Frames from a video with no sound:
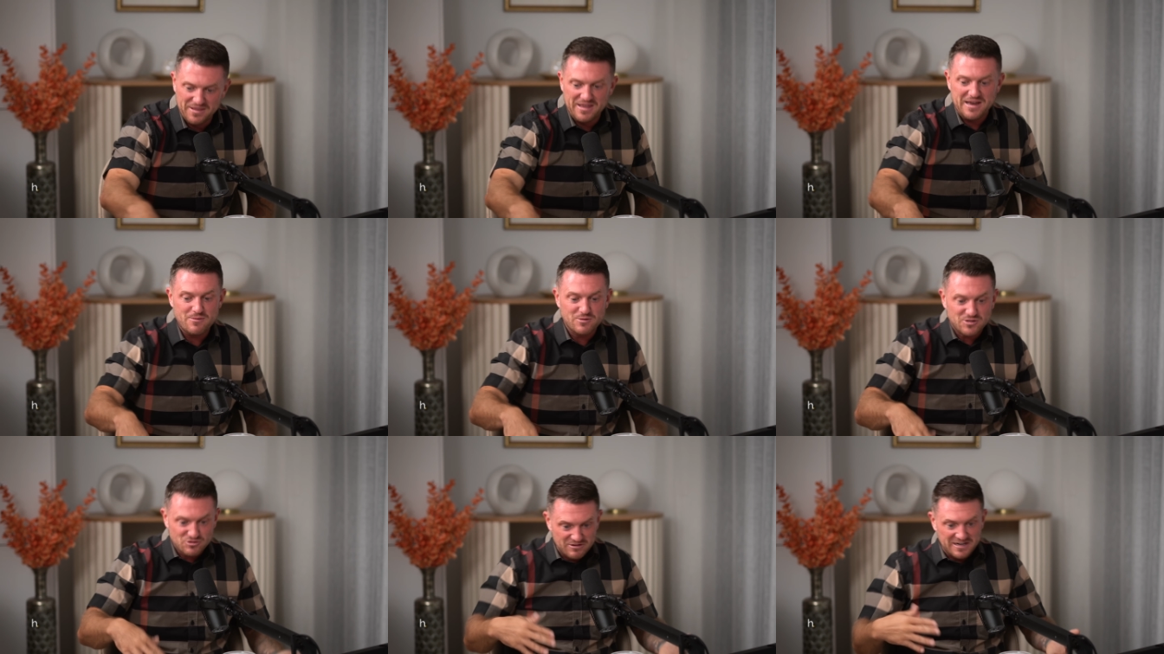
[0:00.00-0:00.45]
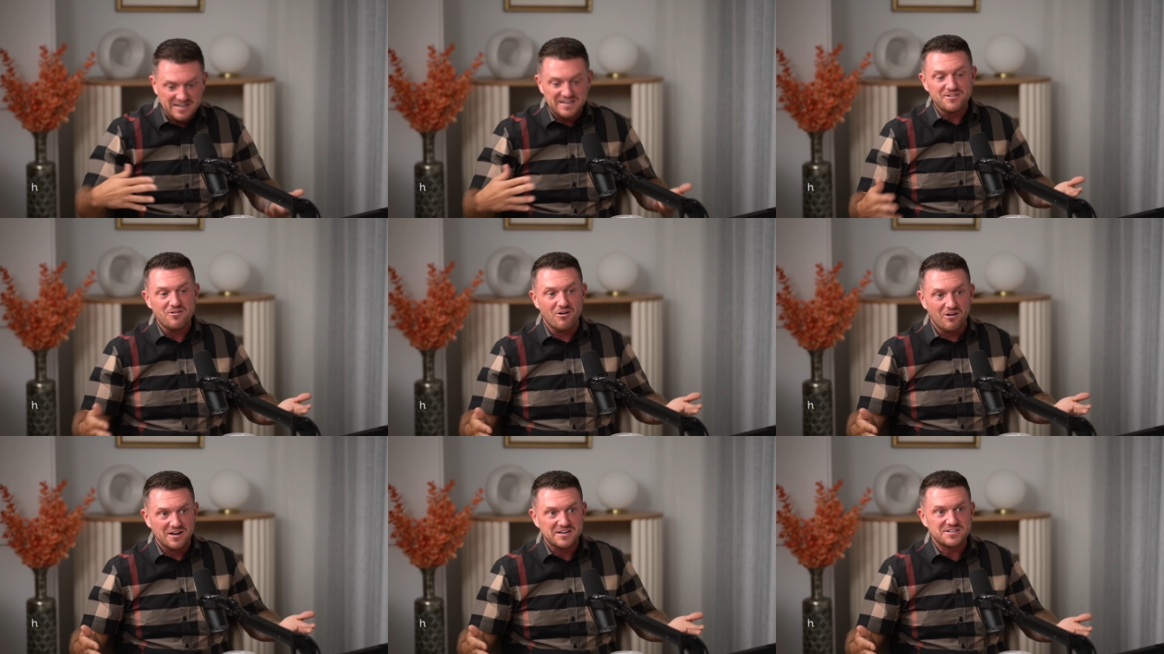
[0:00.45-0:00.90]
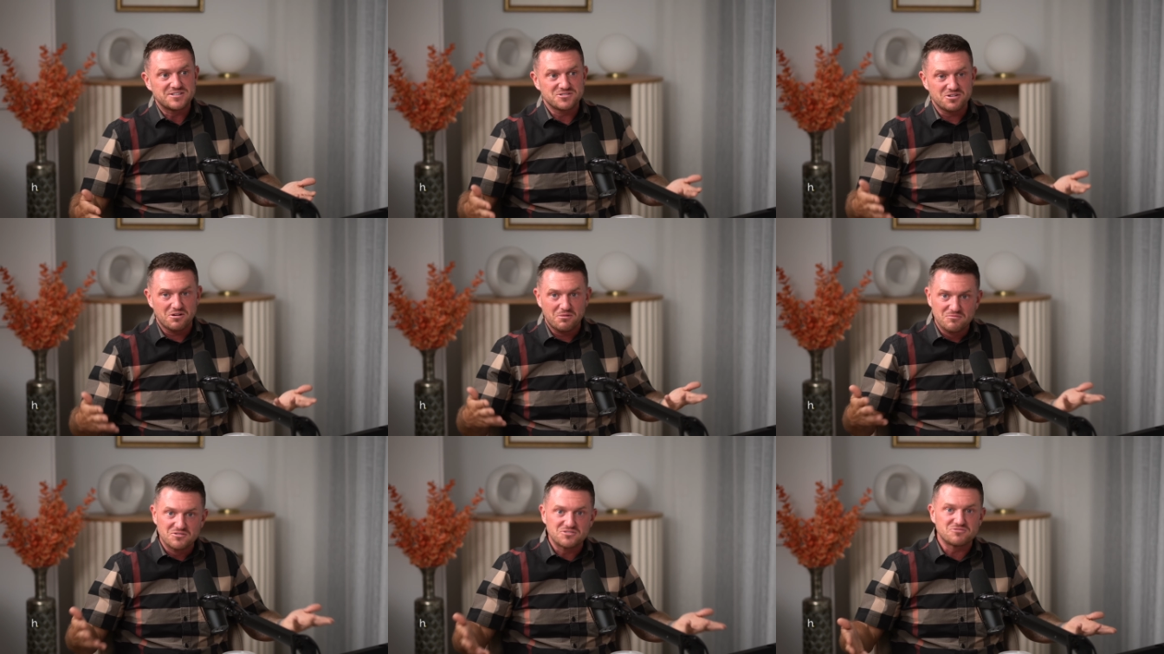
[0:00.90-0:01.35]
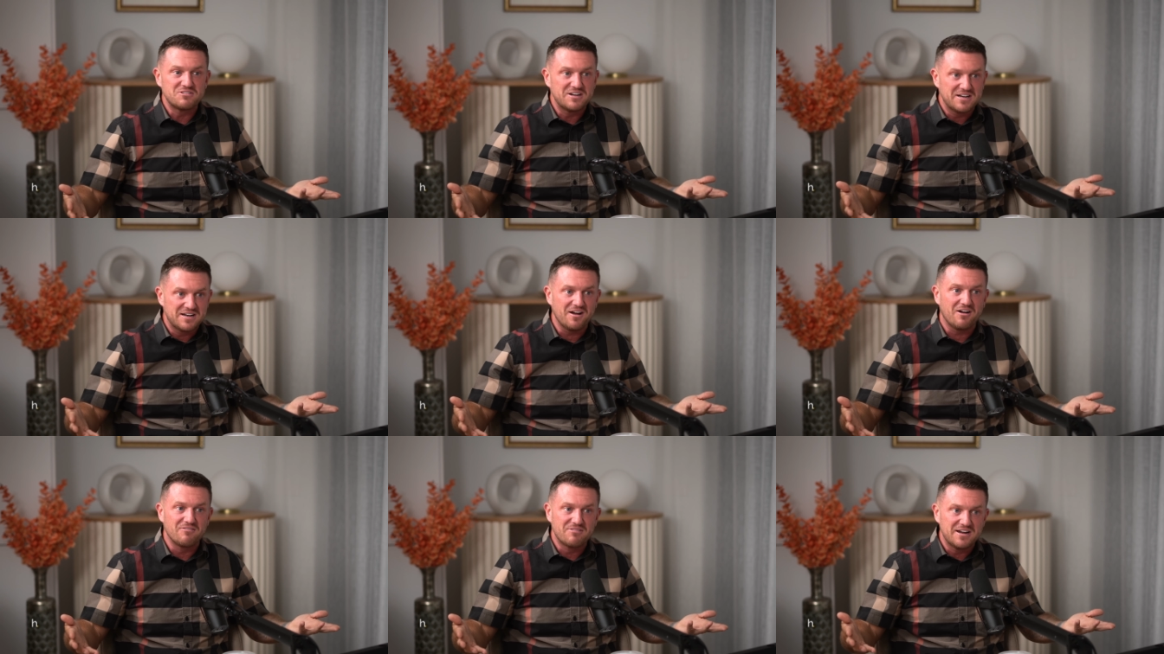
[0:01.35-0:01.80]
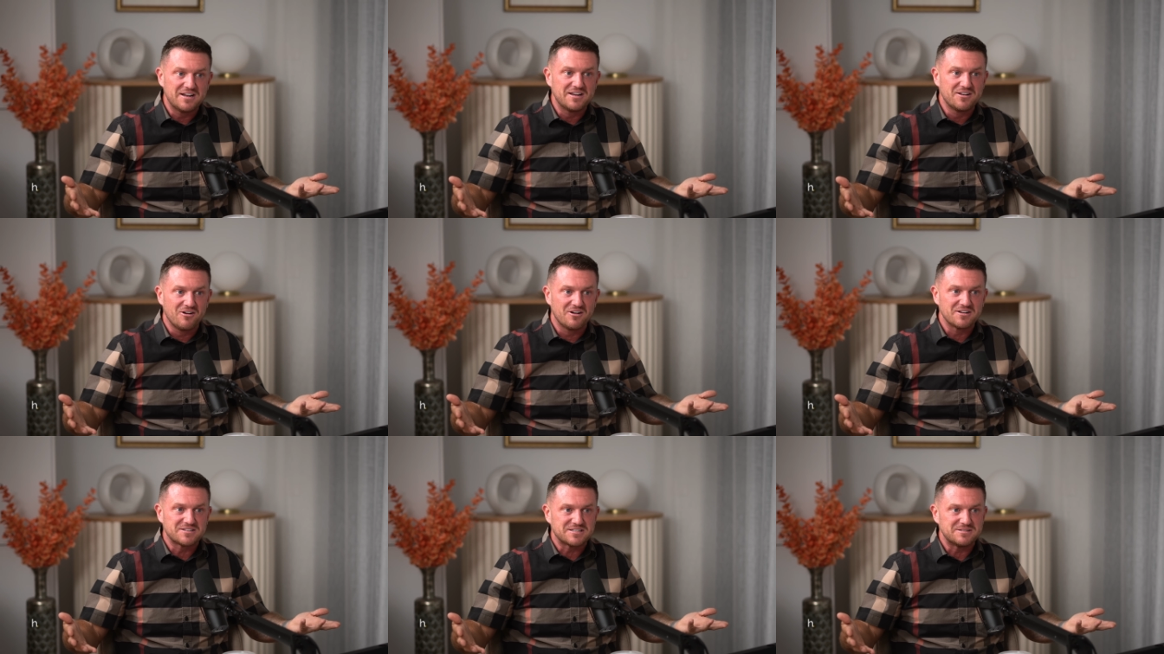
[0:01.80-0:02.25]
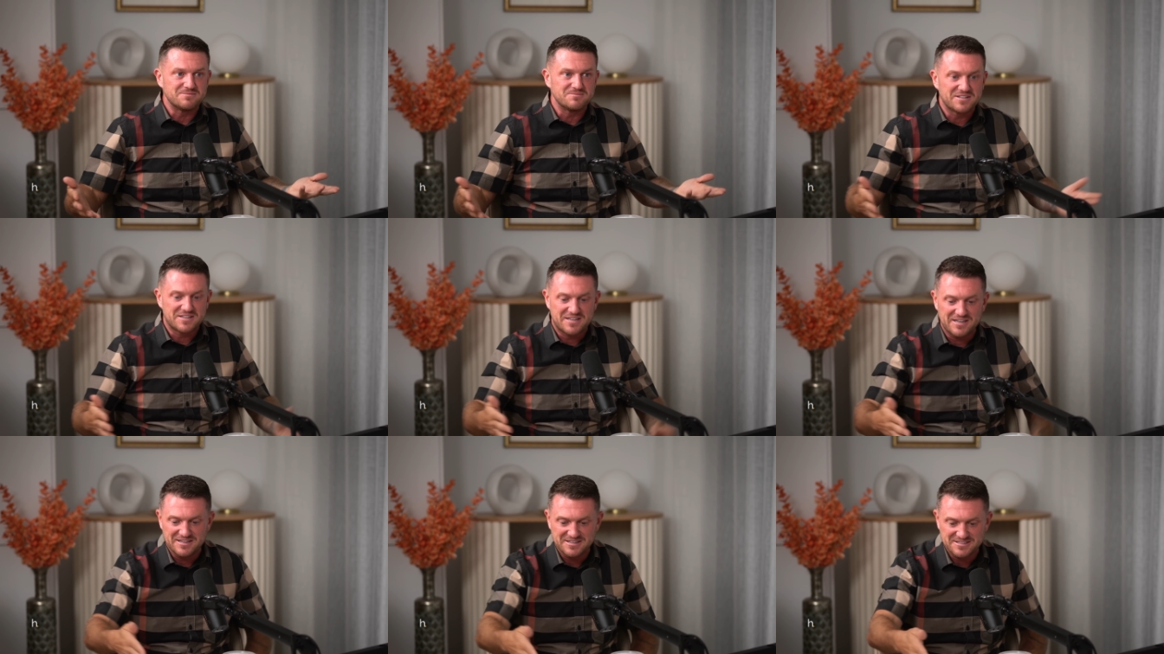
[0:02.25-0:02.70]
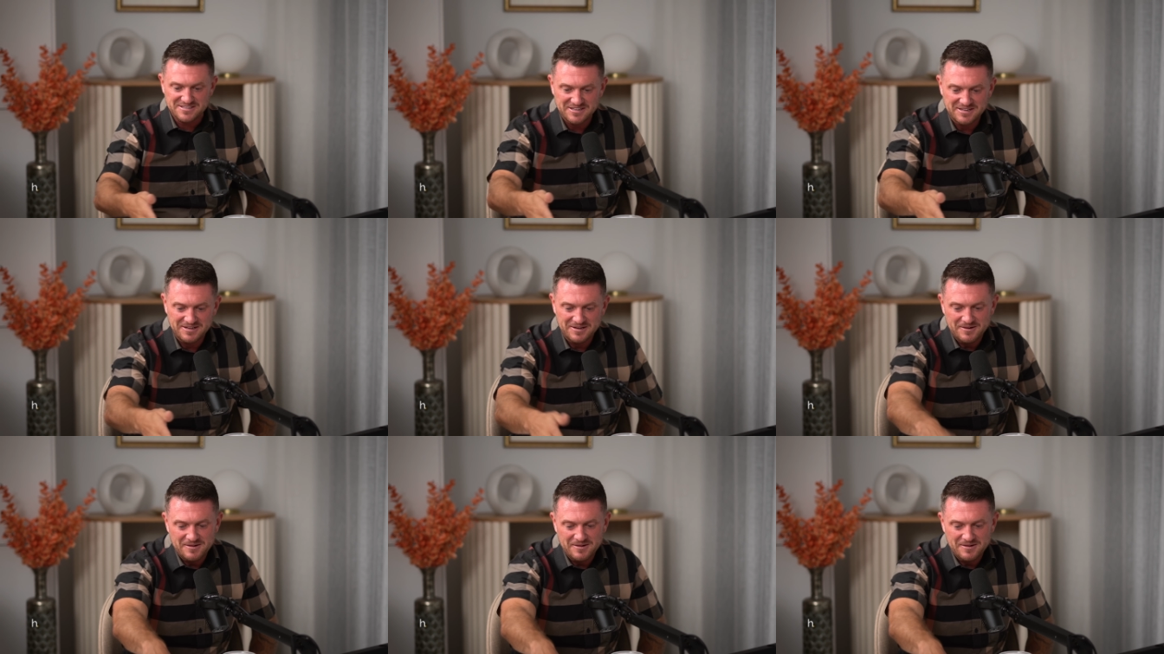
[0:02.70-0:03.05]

but he was really nice. Tom was really, I really liked him, the mm. kid.